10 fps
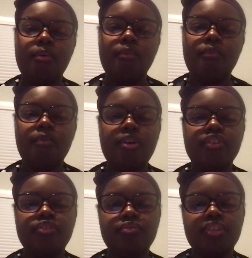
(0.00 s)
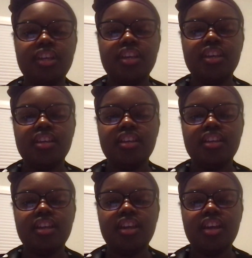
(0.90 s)
for what you did
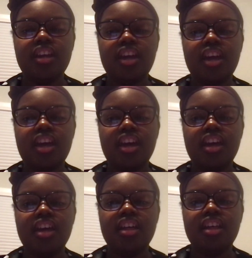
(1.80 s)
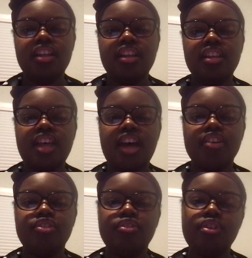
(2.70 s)
and that
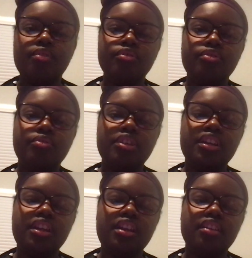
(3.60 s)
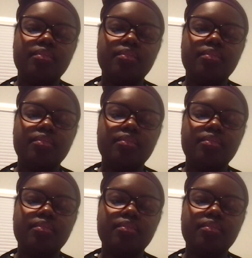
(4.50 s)
you don't do it again.